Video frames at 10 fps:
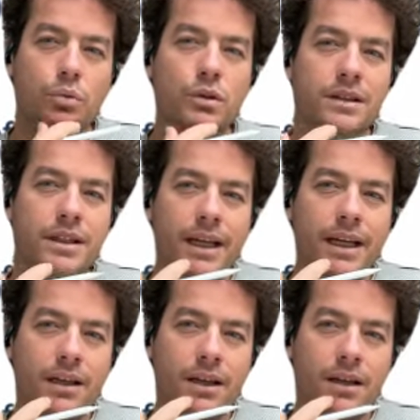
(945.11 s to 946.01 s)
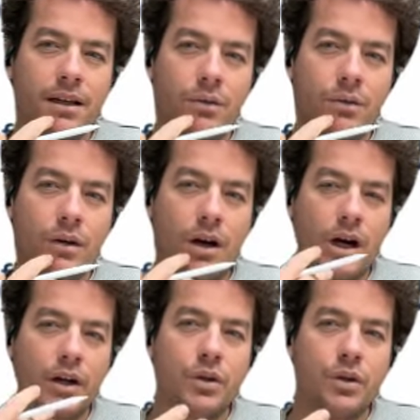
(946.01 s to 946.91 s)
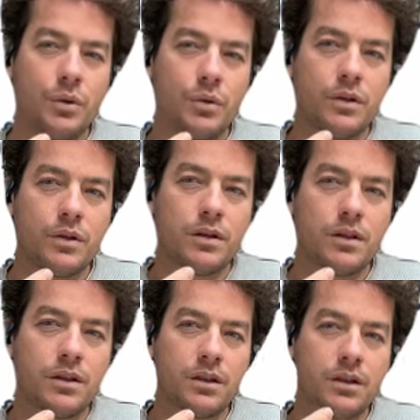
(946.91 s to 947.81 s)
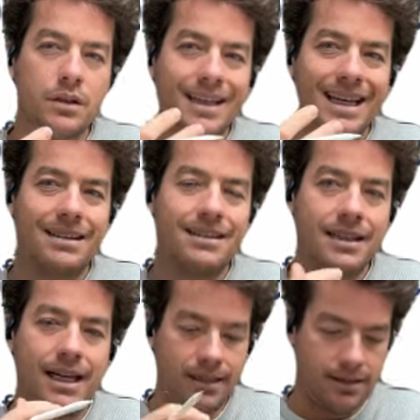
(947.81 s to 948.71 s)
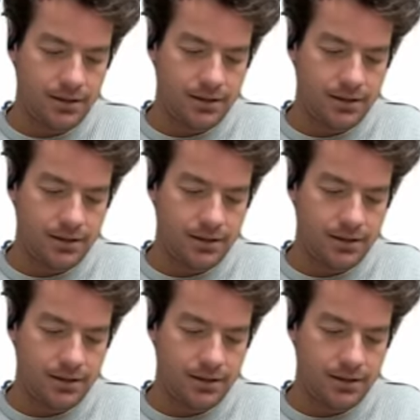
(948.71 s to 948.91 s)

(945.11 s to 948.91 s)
would they argue against that?